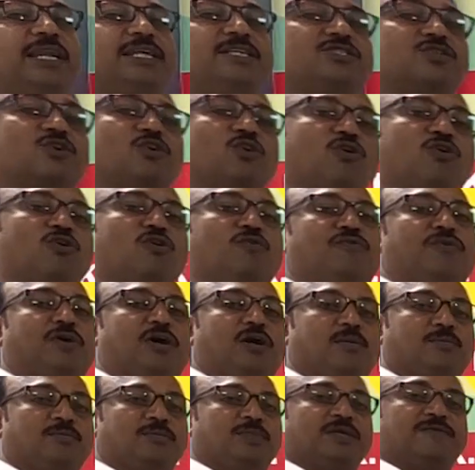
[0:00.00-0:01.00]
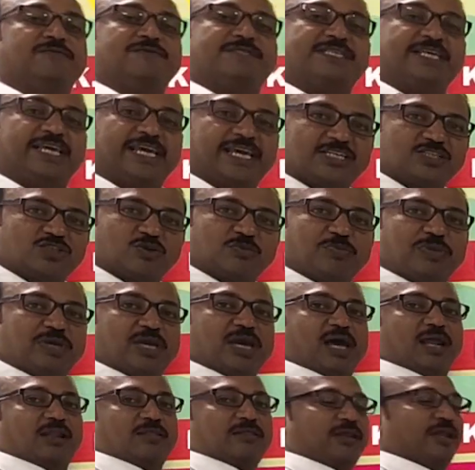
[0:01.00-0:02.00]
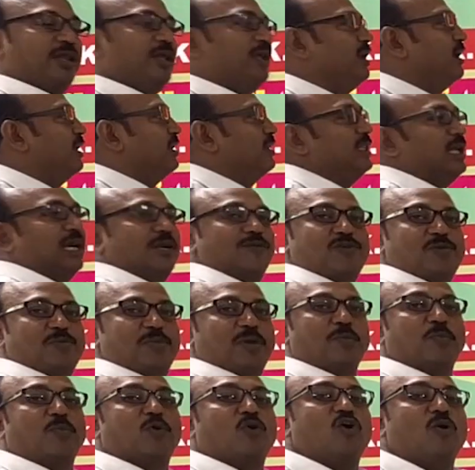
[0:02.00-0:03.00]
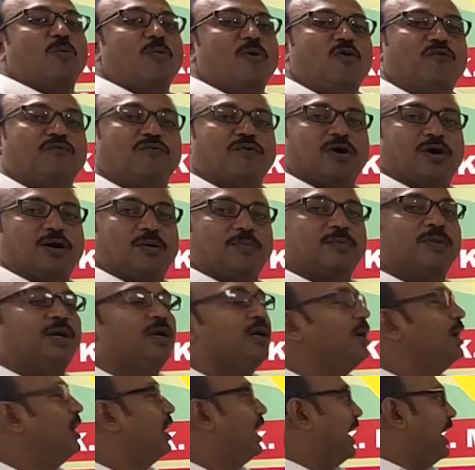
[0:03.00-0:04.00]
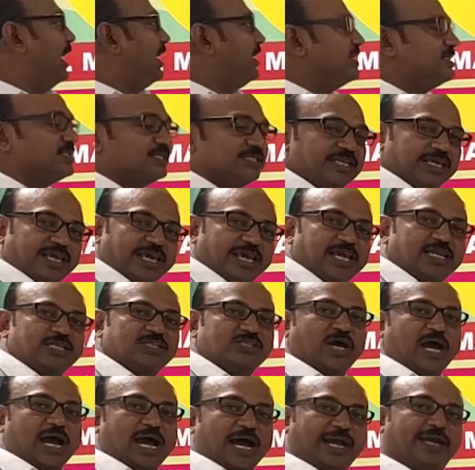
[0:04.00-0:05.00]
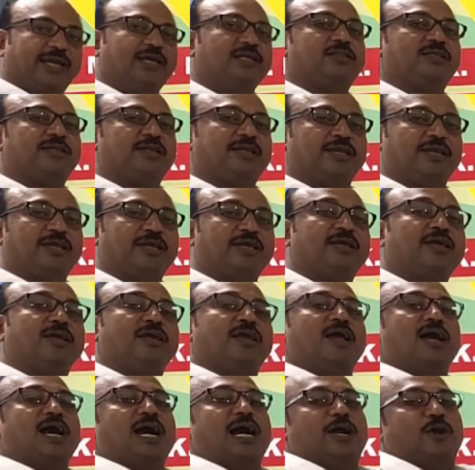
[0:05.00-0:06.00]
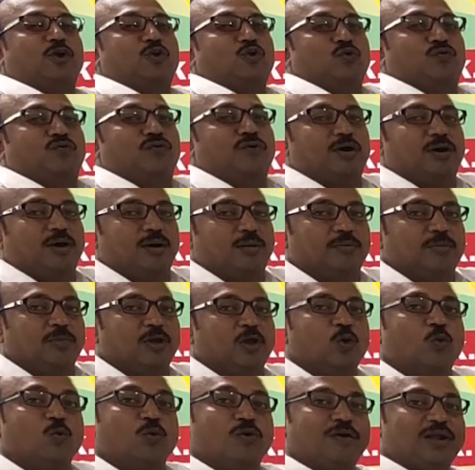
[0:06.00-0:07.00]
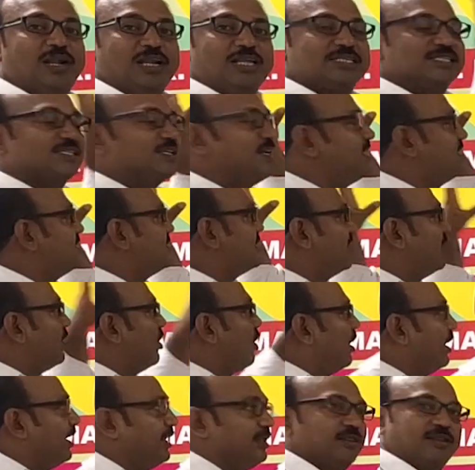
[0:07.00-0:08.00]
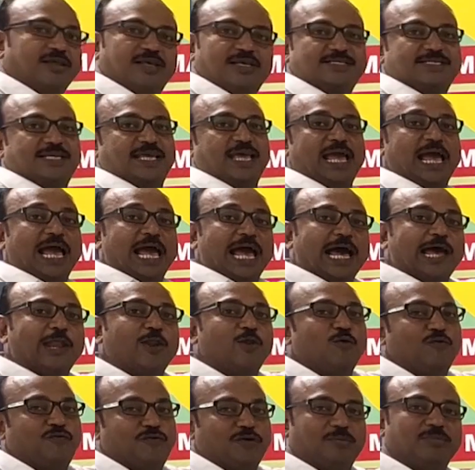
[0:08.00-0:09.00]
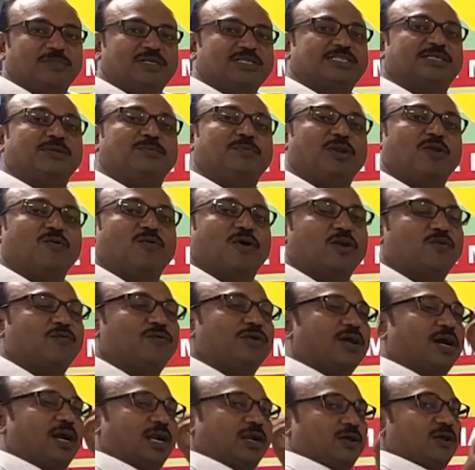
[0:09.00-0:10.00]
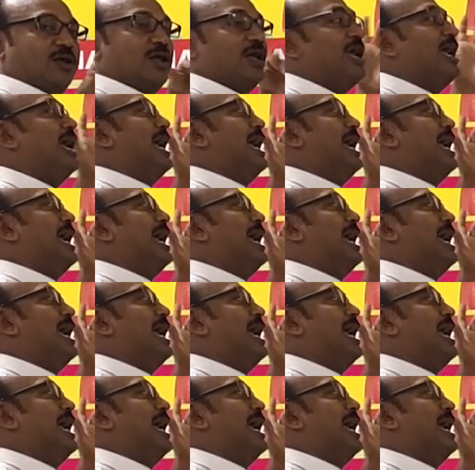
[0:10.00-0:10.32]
that is chloroform, if CHBr3 that will be bromoform and CHI3 iodoform. We will discuss regarding this haloform. This is simply what we called